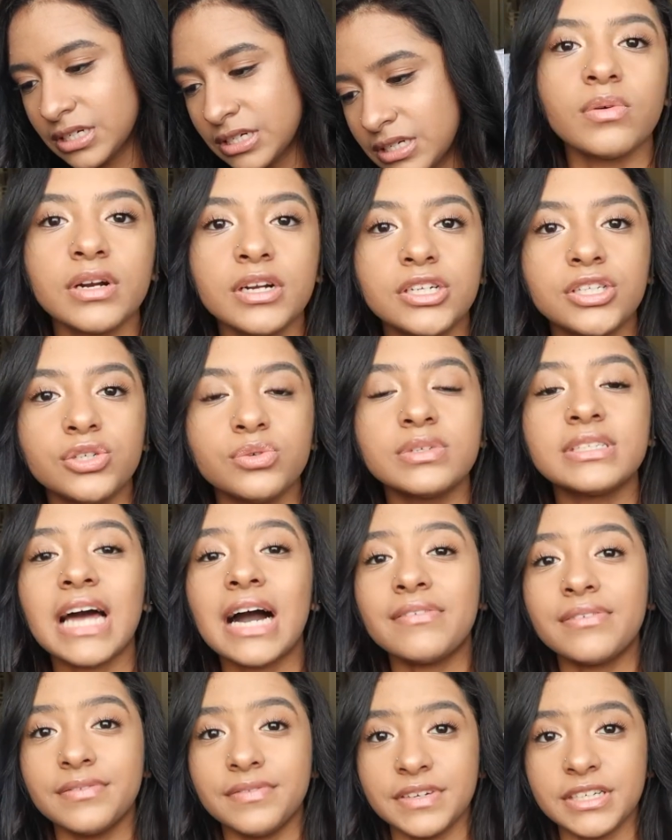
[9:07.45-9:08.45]
What you wanna do is
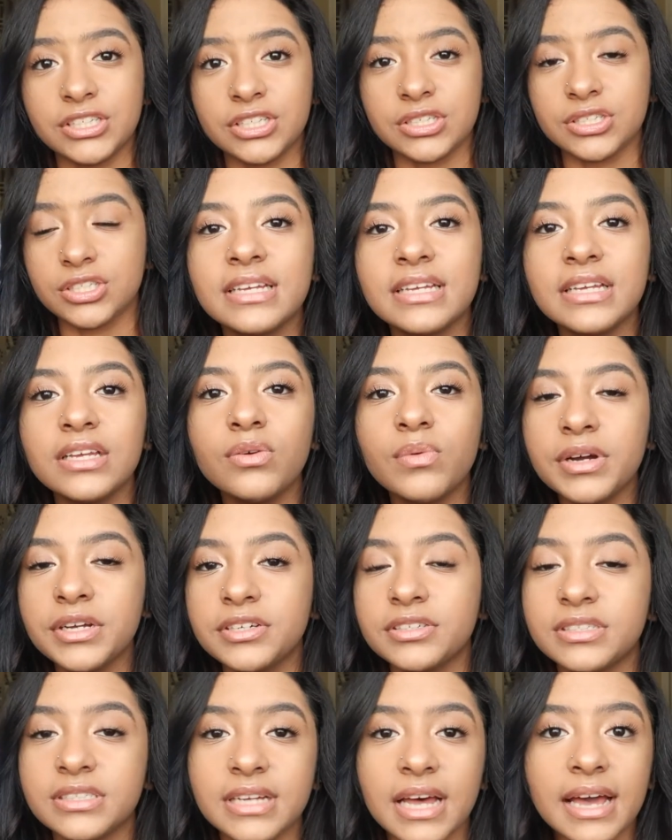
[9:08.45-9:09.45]
have a vision. you want
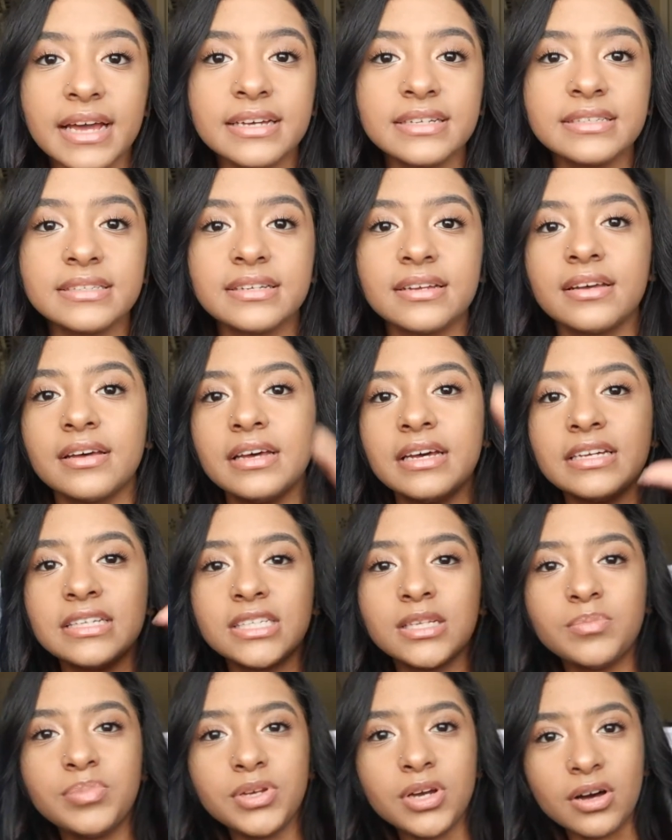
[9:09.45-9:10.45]
your text
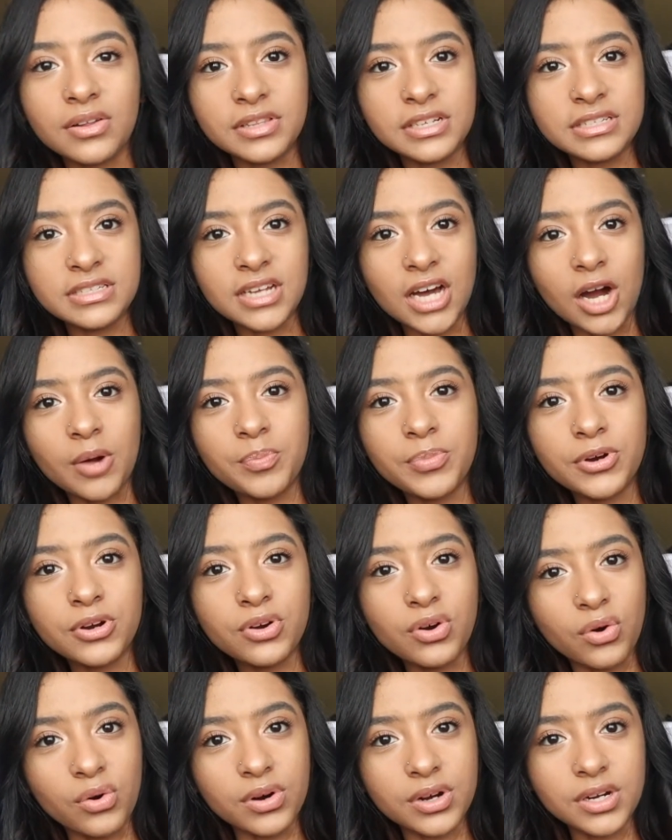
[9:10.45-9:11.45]
to be on this upper
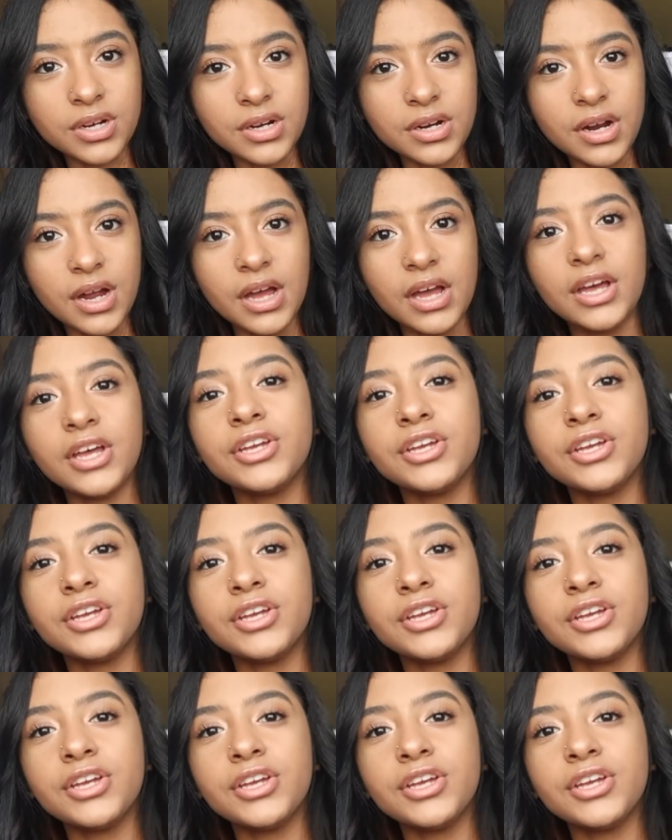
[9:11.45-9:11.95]
corner.